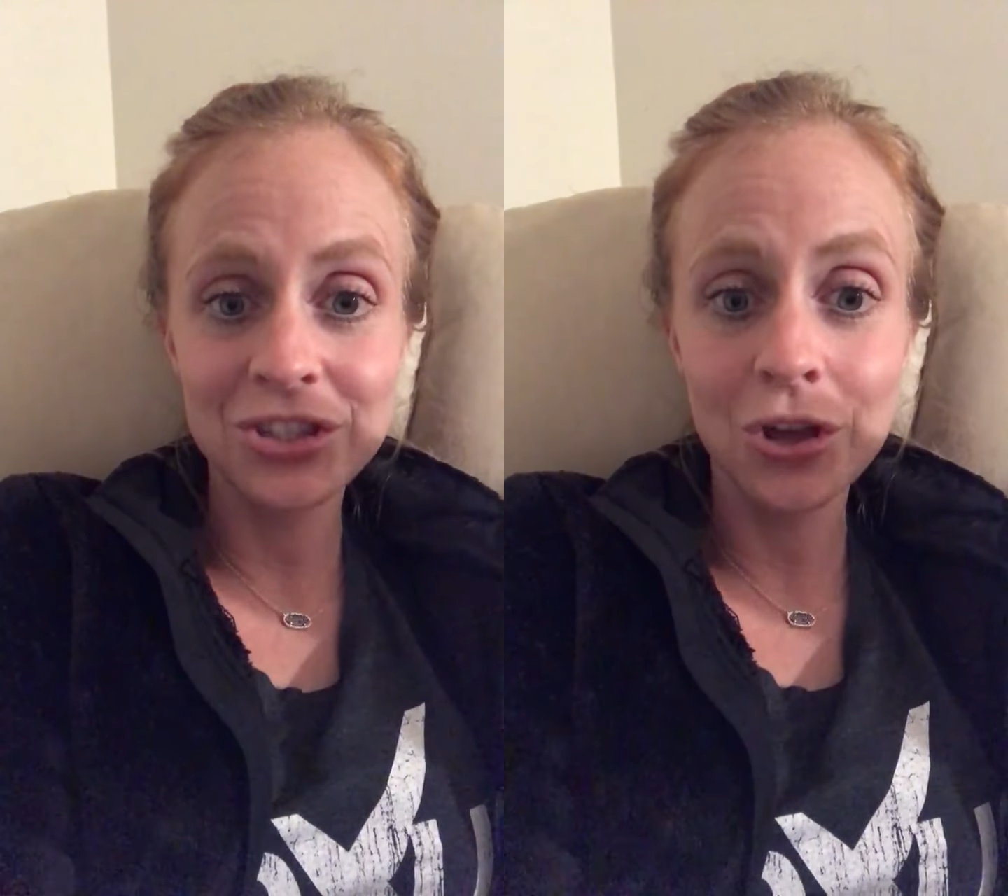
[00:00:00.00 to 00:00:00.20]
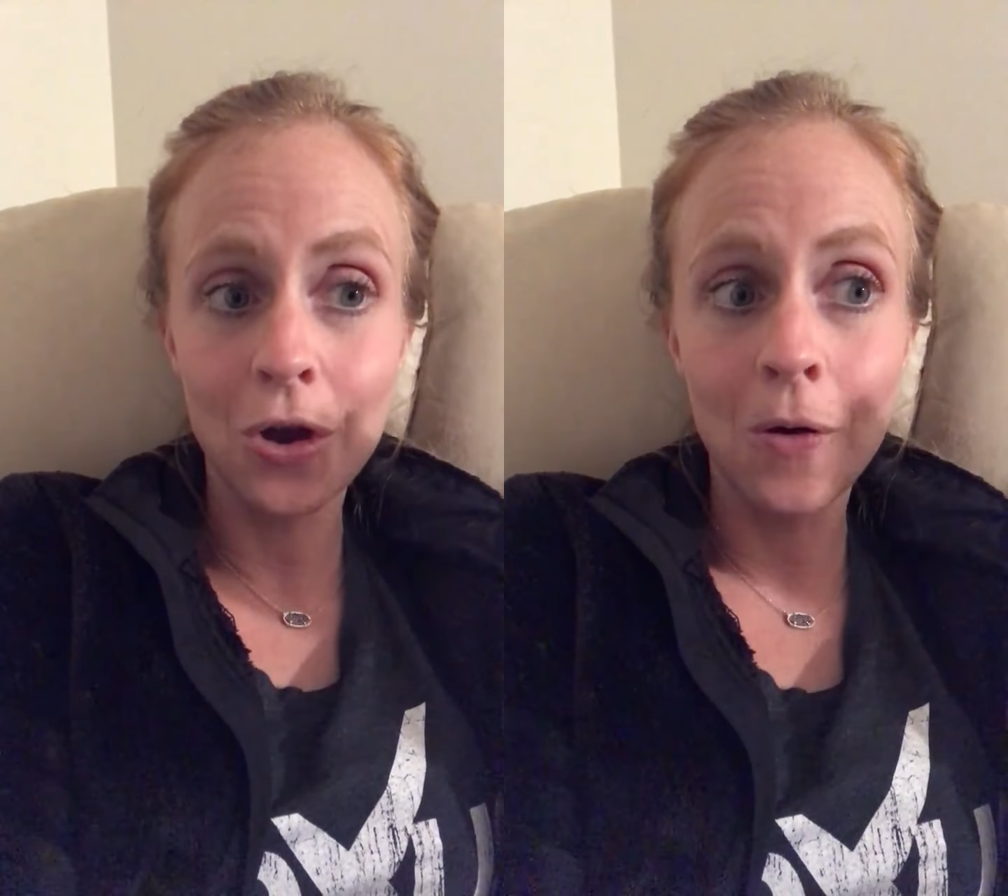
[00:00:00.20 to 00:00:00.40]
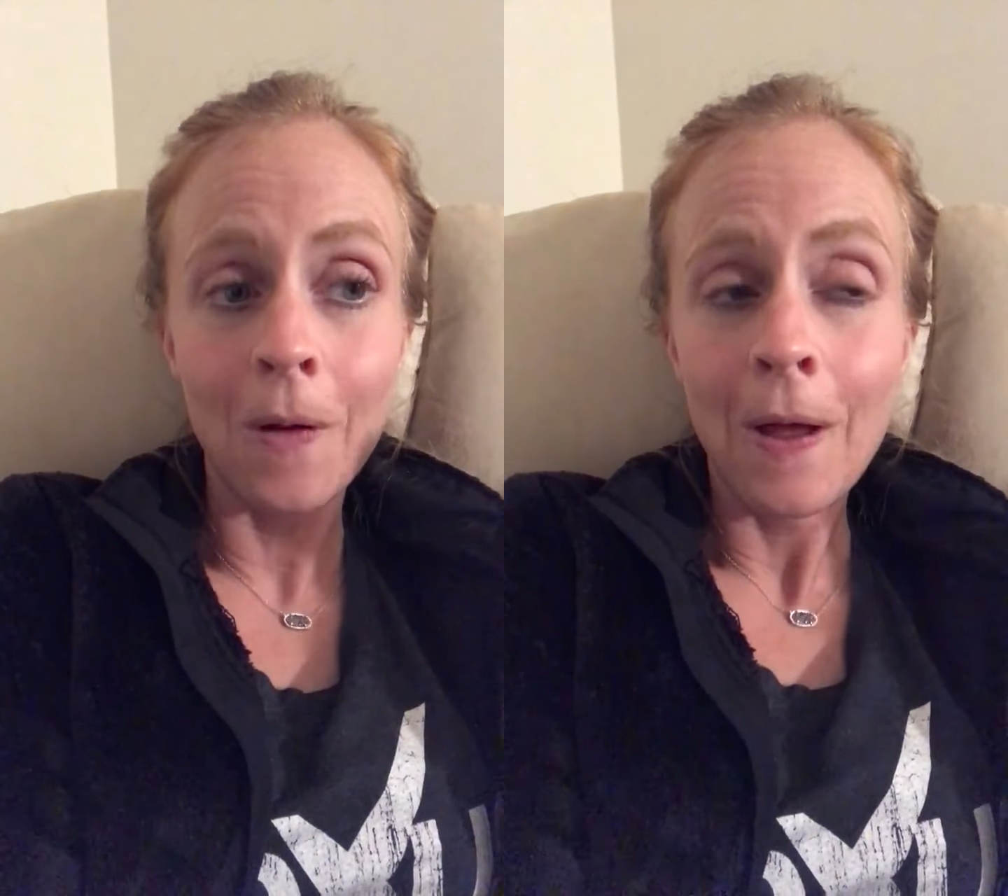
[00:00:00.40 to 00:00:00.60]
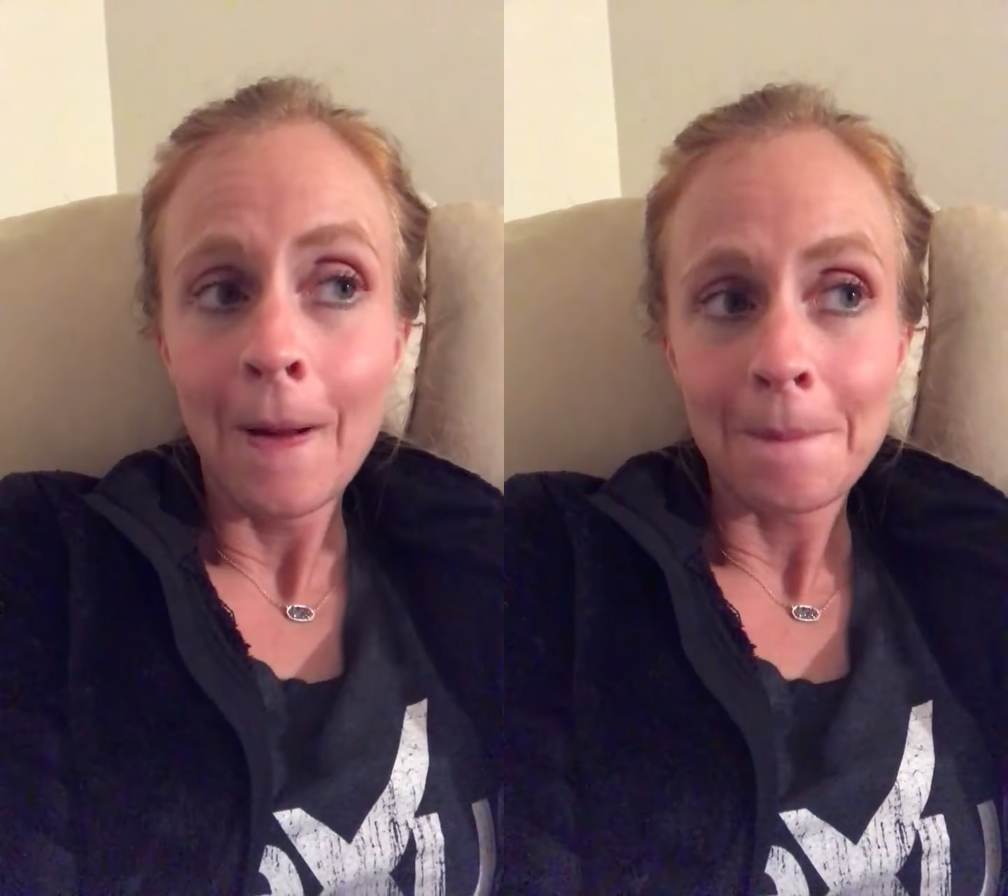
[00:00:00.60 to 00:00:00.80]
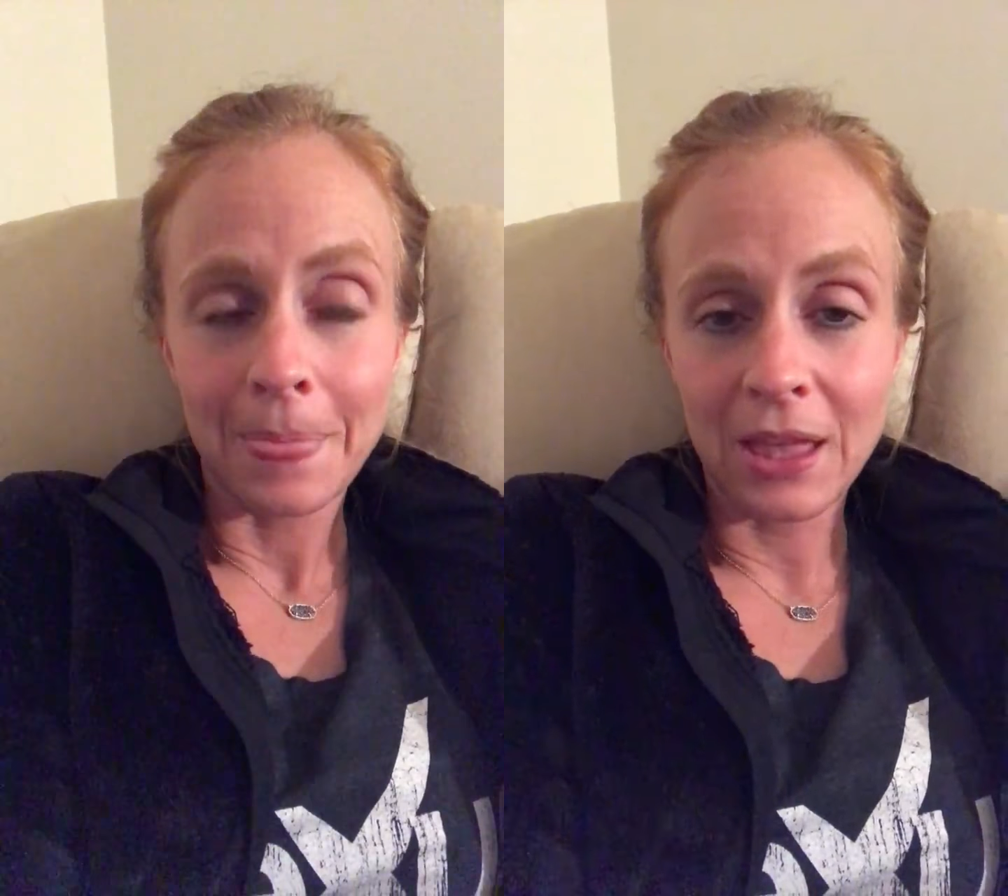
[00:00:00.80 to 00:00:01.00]
So
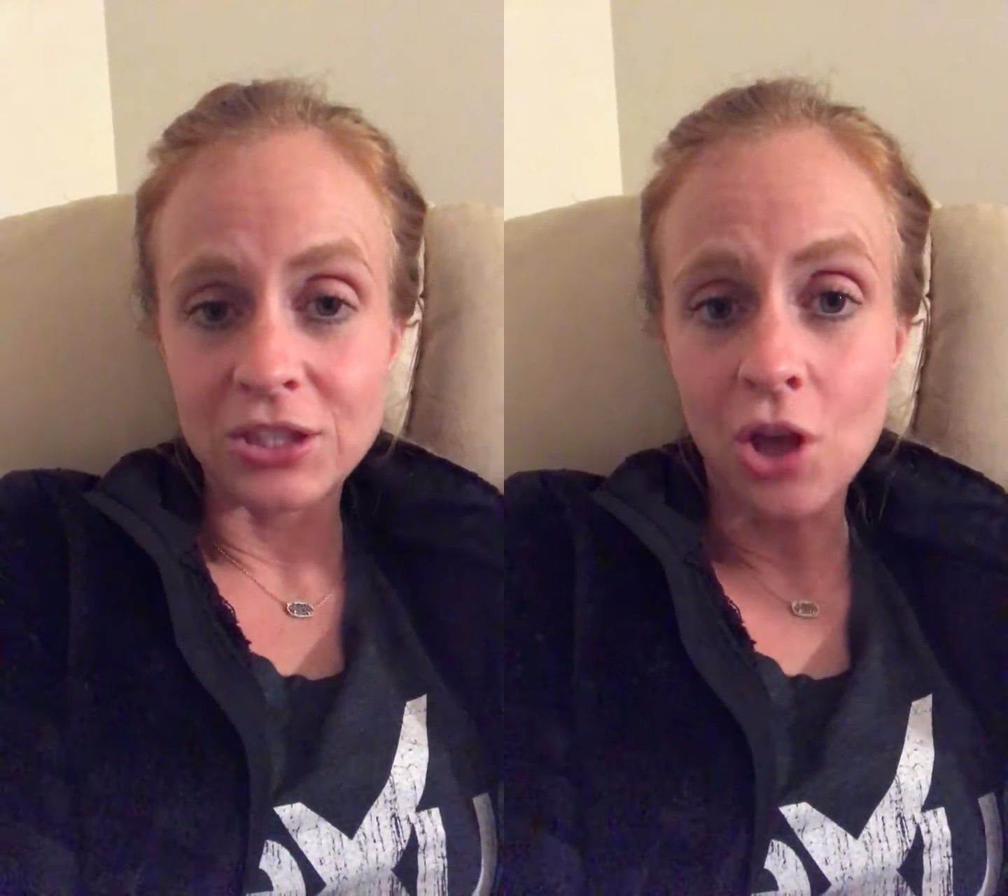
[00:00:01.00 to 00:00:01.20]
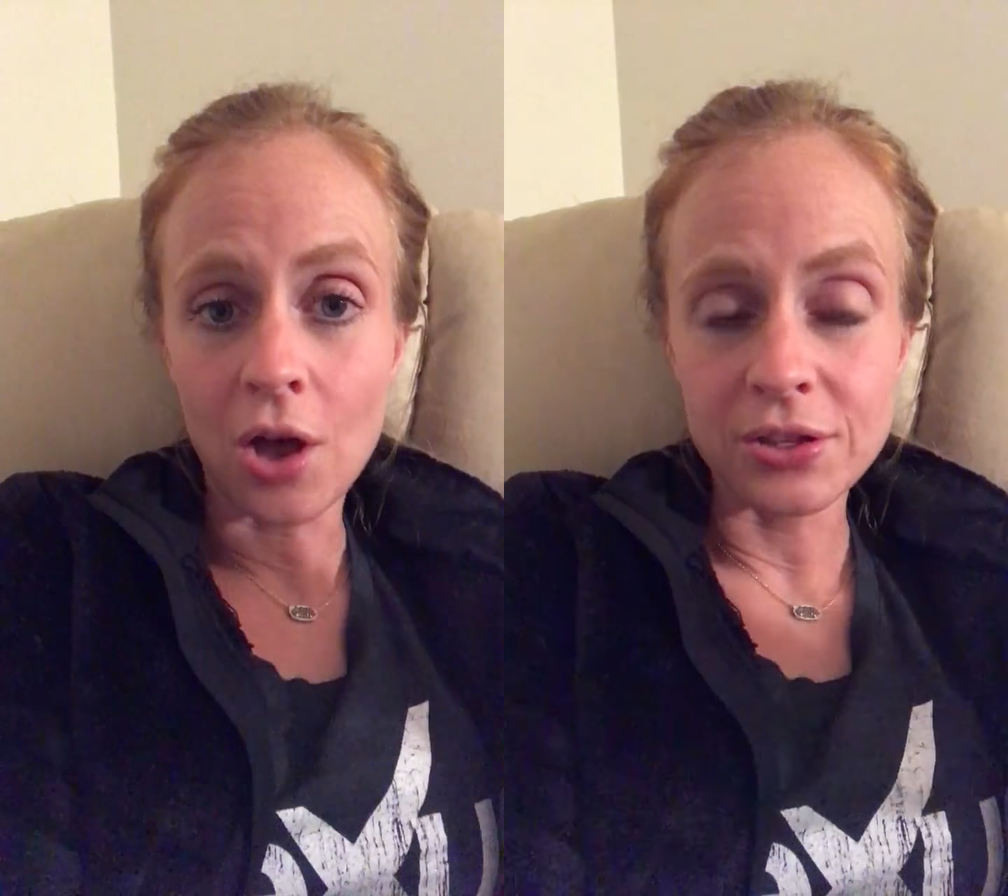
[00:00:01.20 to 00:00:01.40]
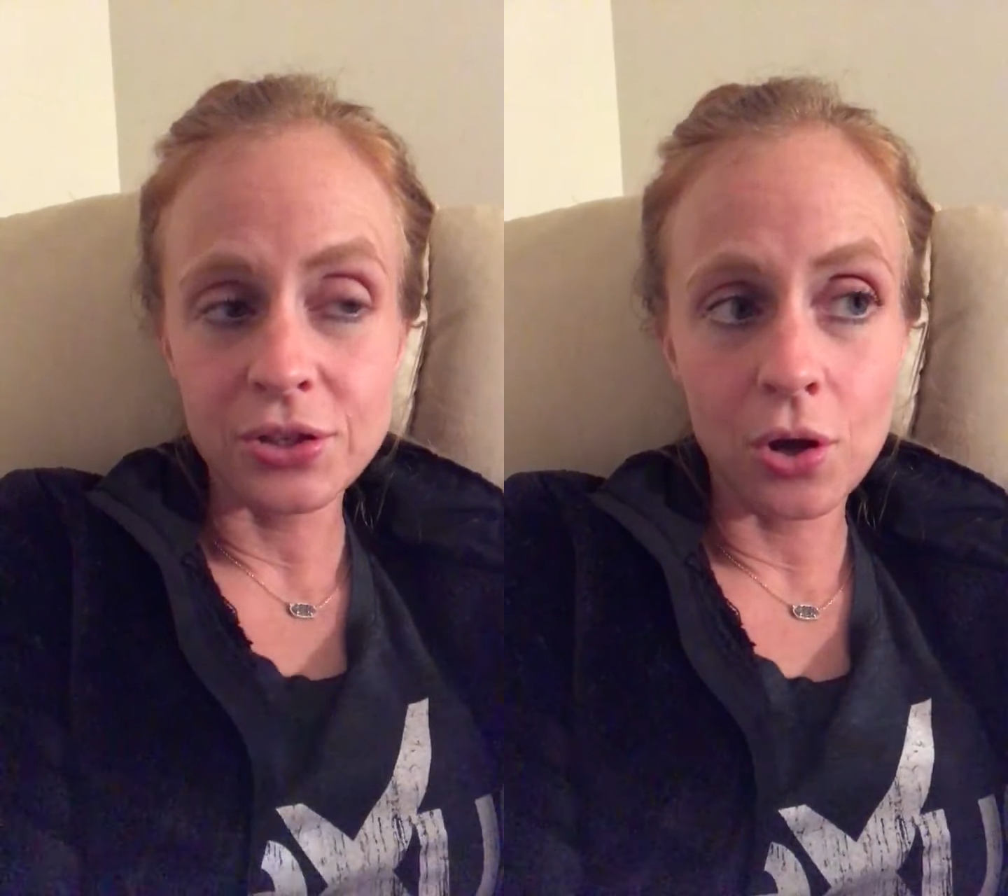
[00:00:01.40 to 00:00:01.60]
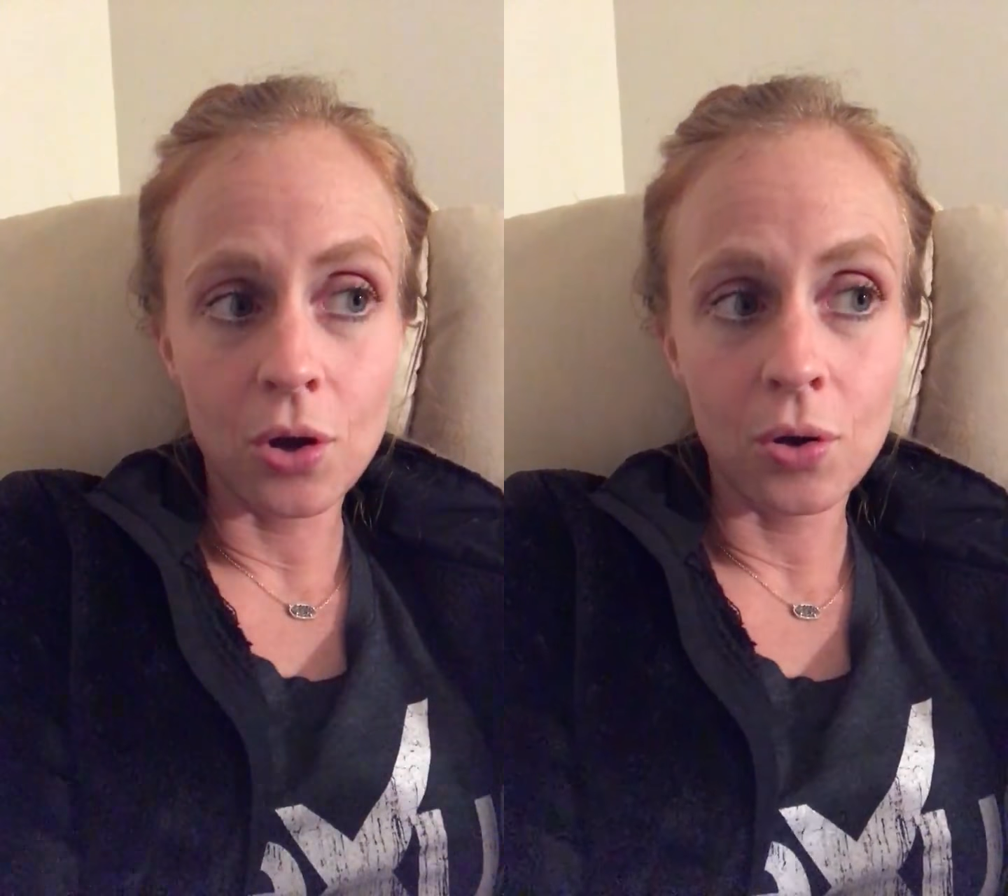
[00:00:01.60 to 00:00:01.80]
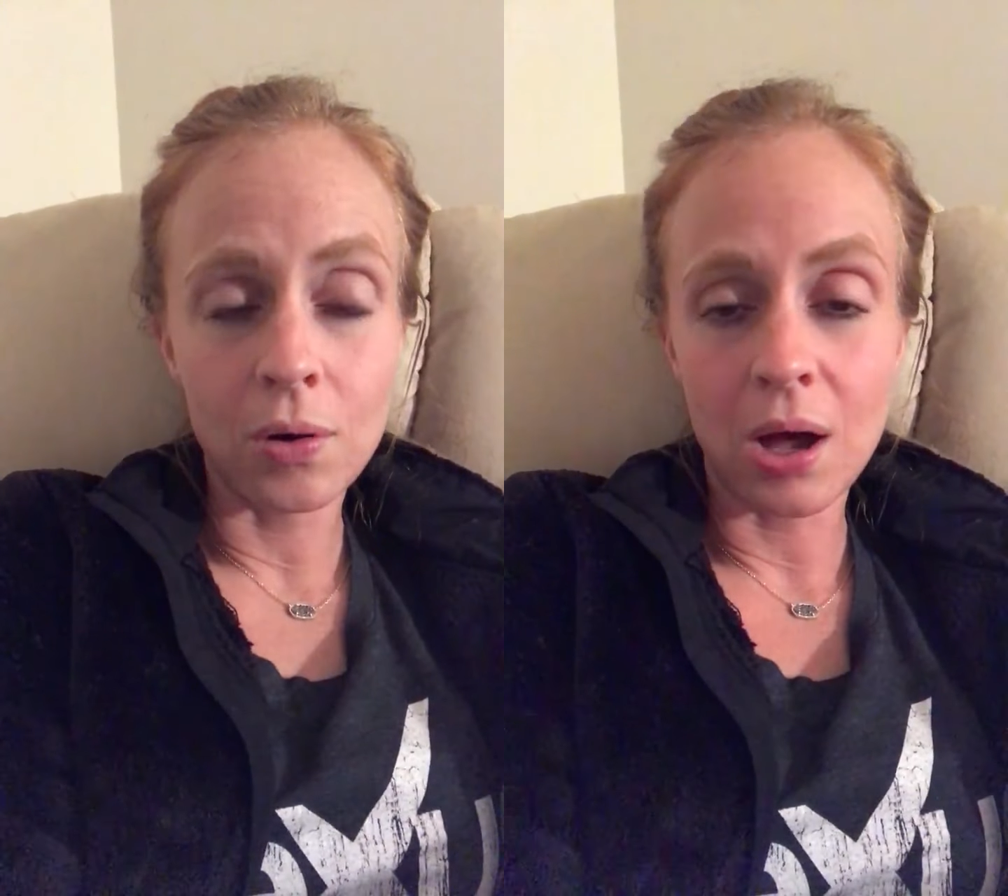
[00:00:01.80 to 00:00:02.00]
it's
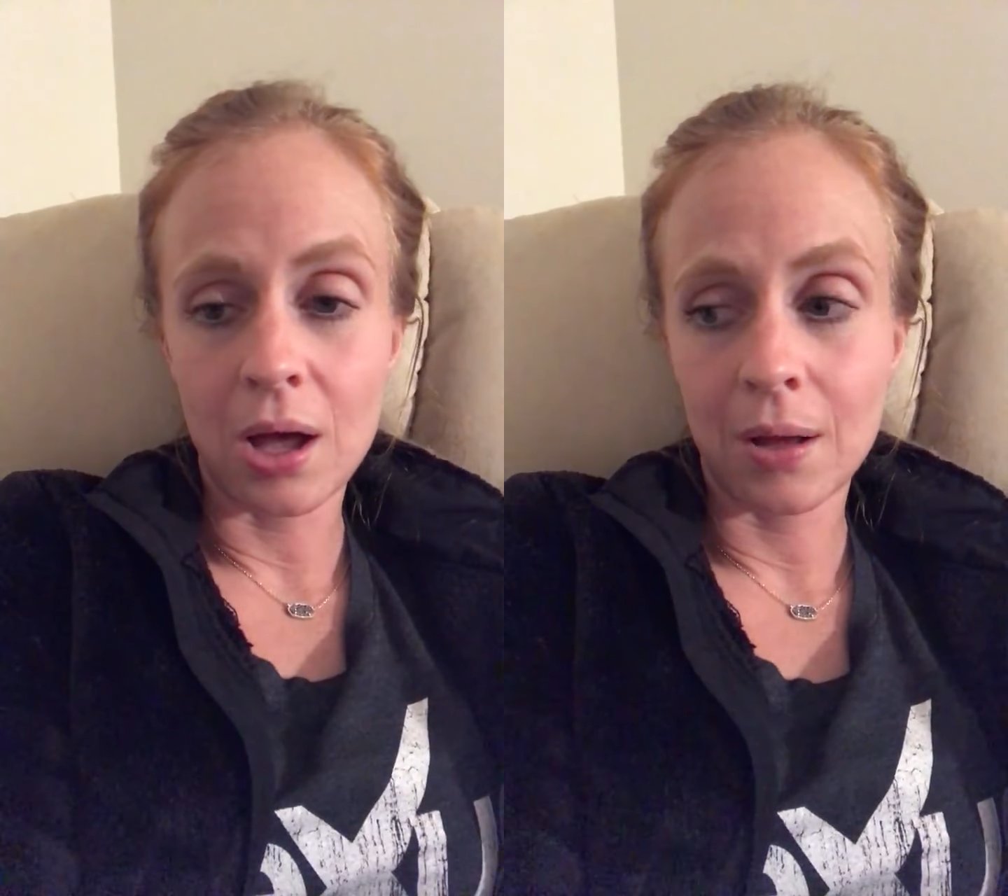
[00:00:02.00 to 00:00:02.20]
also,